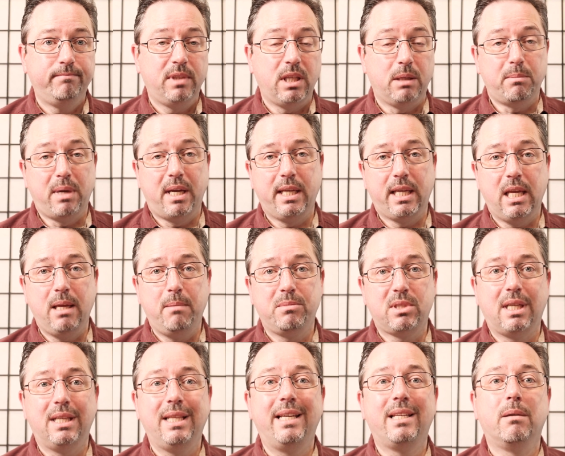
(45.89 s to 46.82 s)
In my
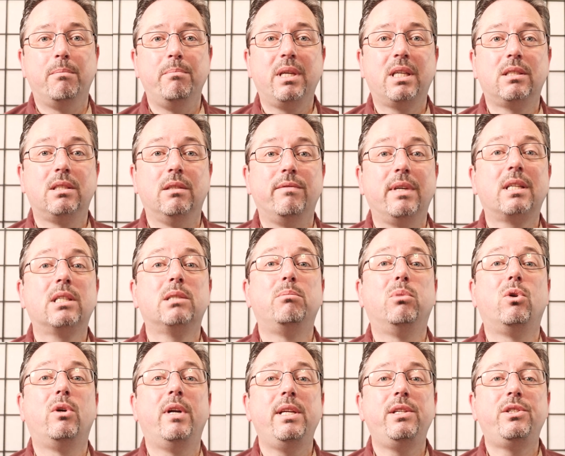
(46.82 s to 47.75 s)
games, I like a mix of
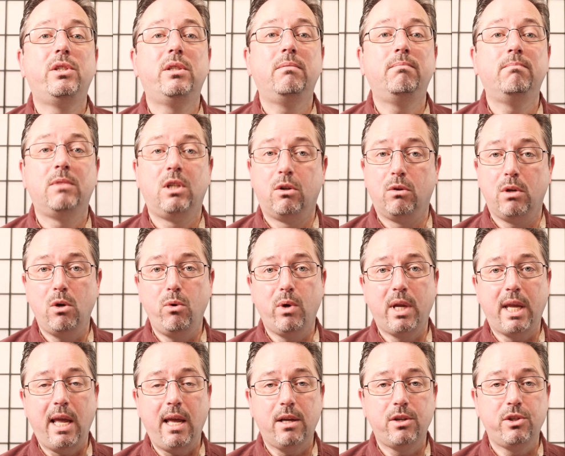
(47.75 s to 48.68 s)
exploration,
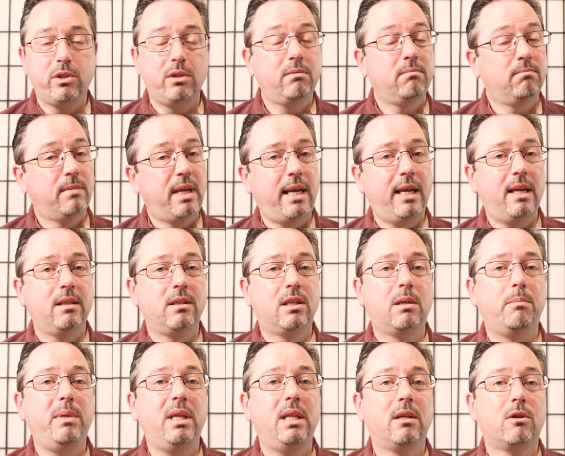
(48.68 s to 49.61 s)
heroic action, and
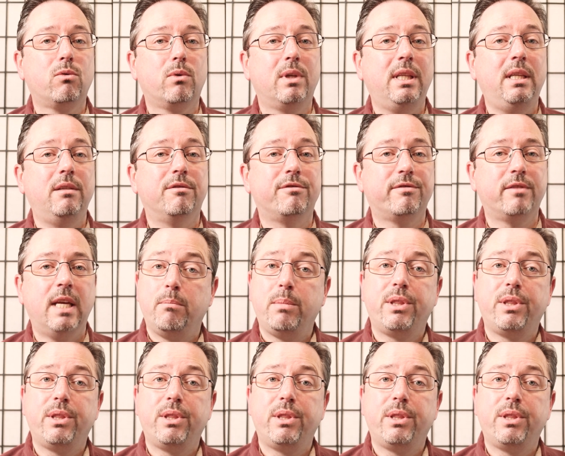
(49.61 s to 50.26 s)
comedic relief.